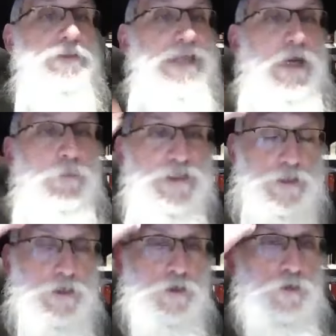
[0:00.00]
Now we
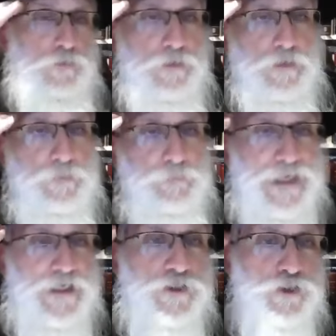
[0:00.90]
know by
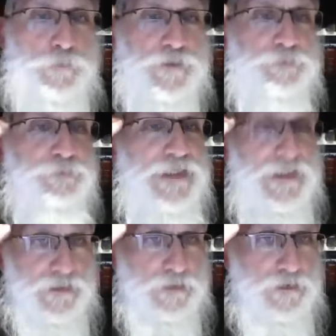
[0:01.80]
a human
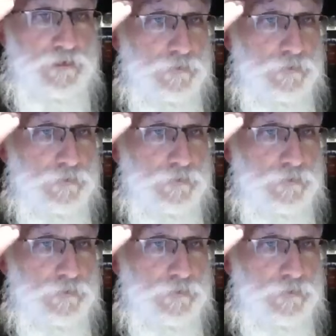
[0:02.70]
being,